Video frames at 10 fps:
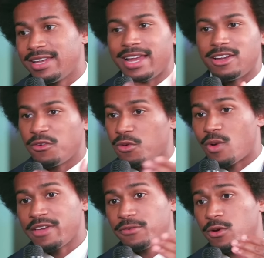and I know for
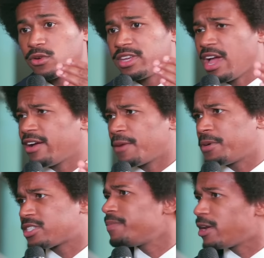white folk, y'all got to
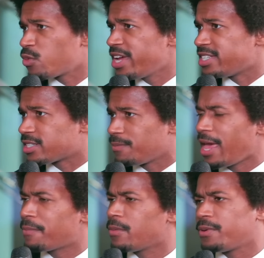put something at risk.
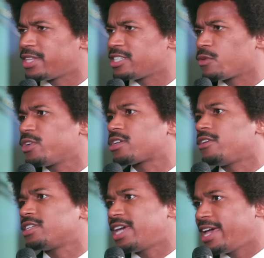Black people put things at risk
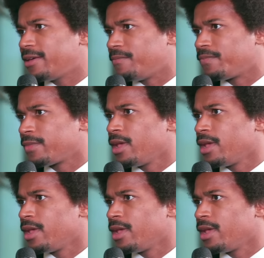all the time.